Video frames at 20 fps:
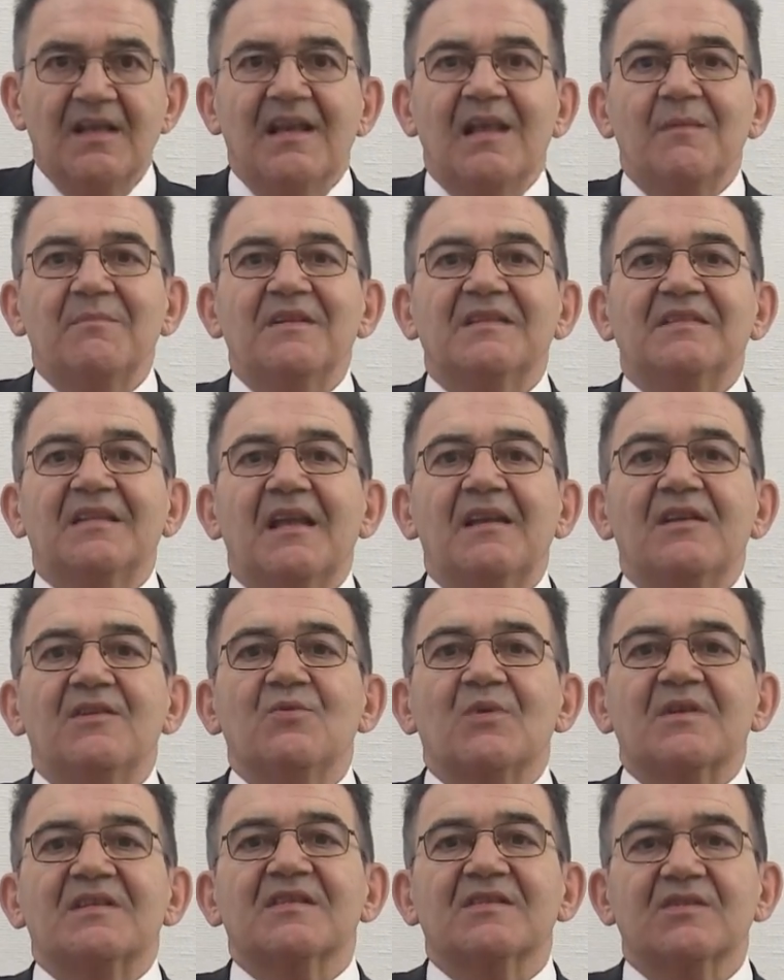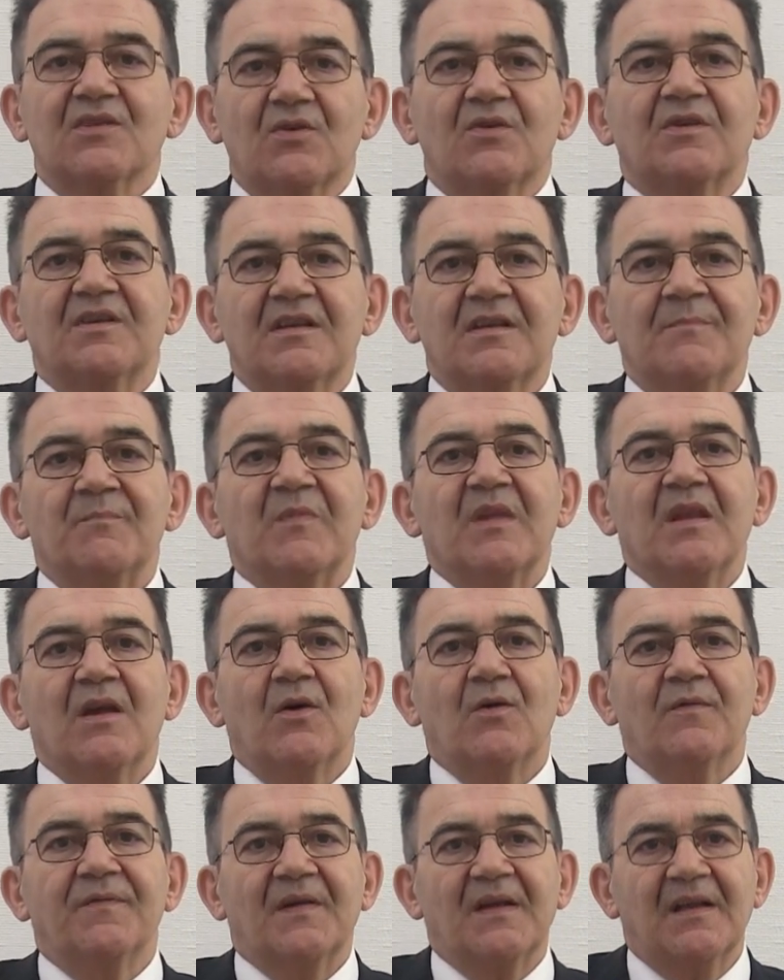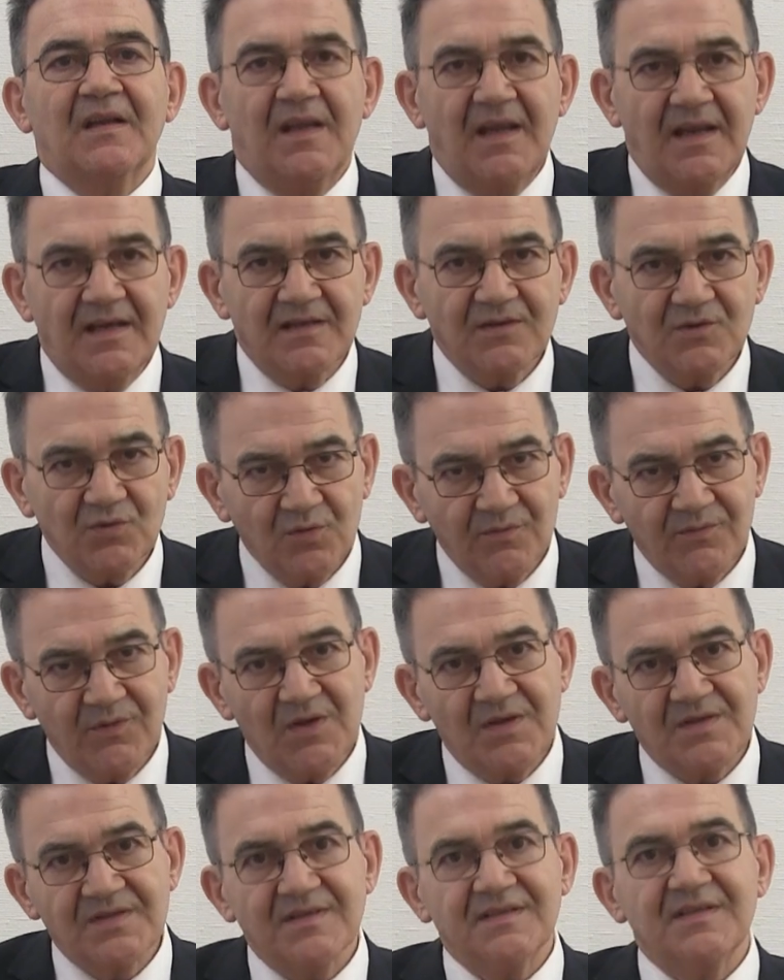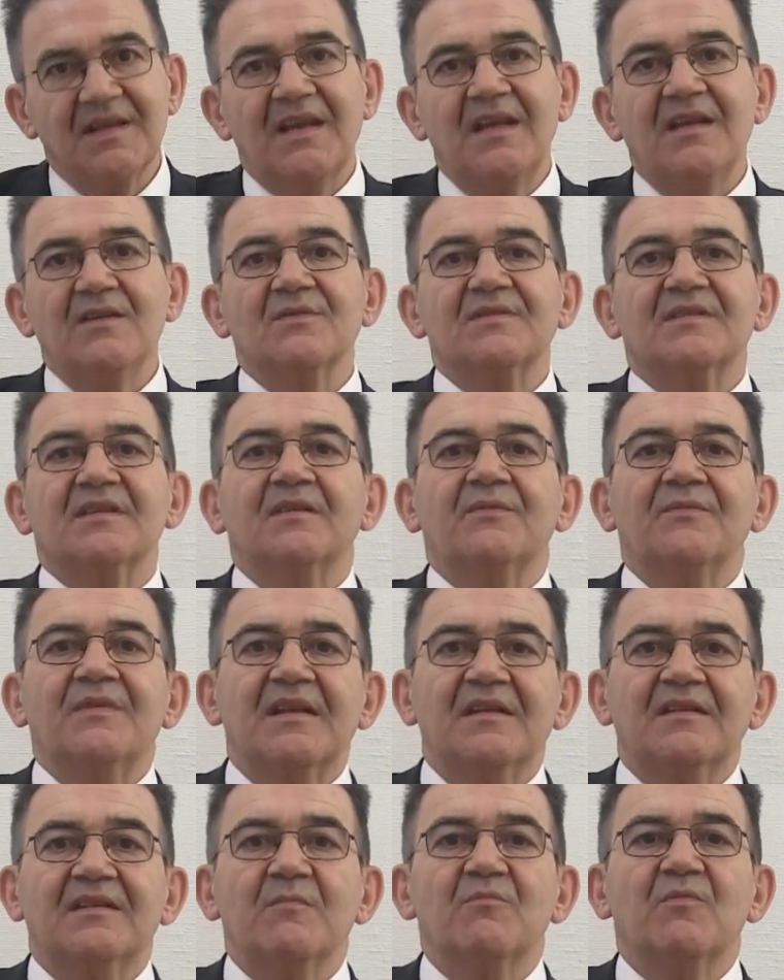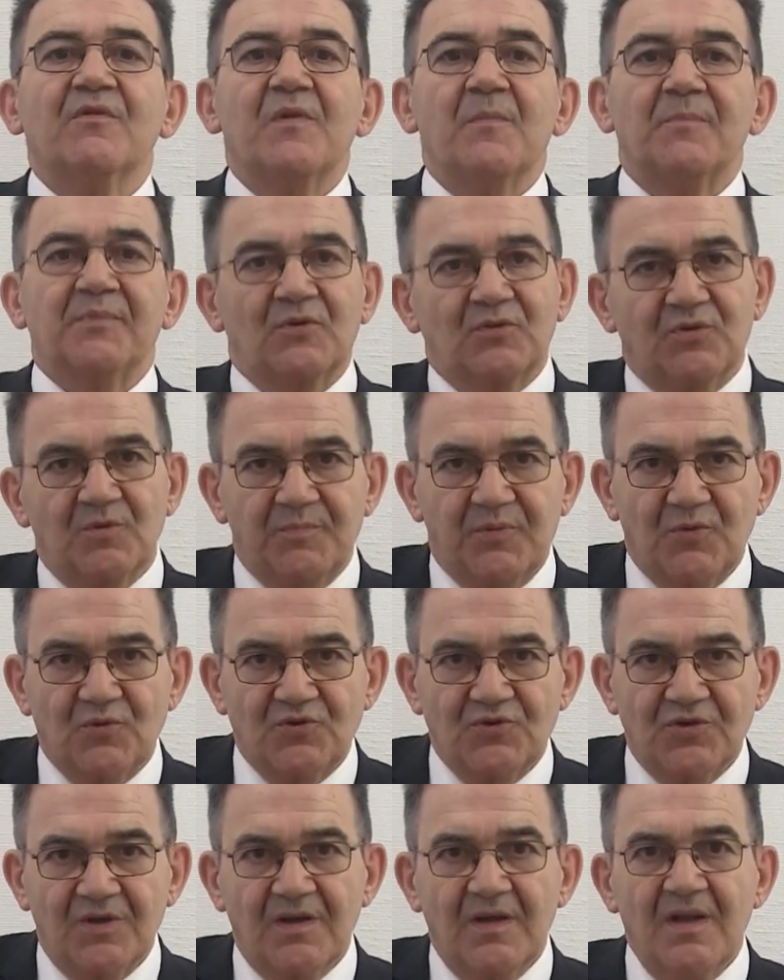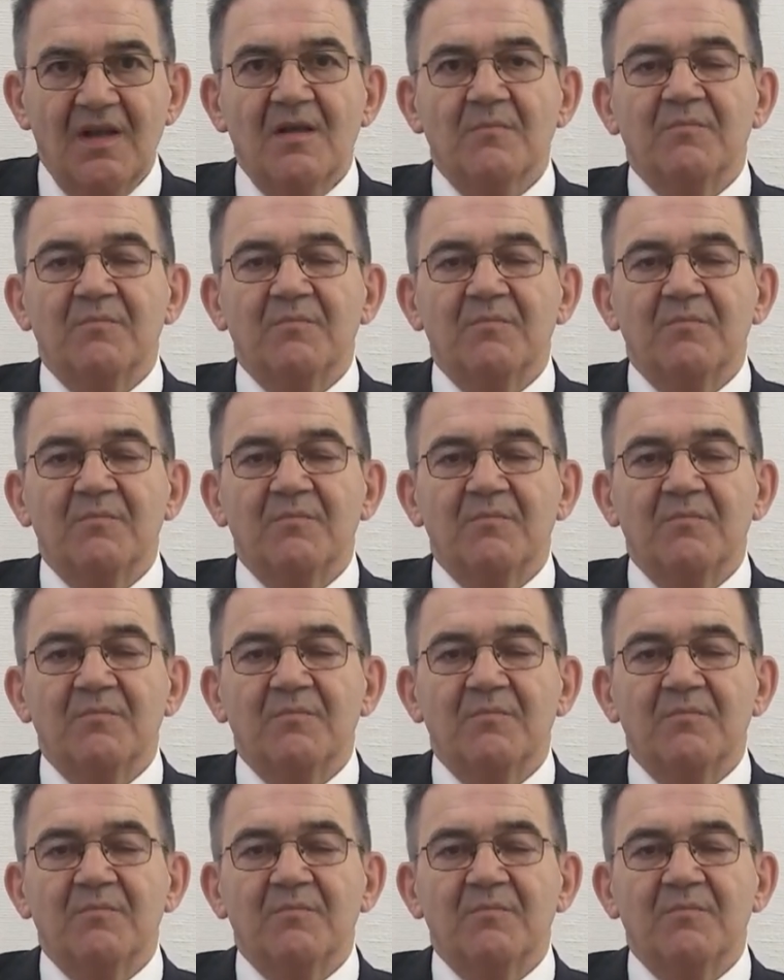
Let me tell you a story of a client who was the innocent victim of a product pusher.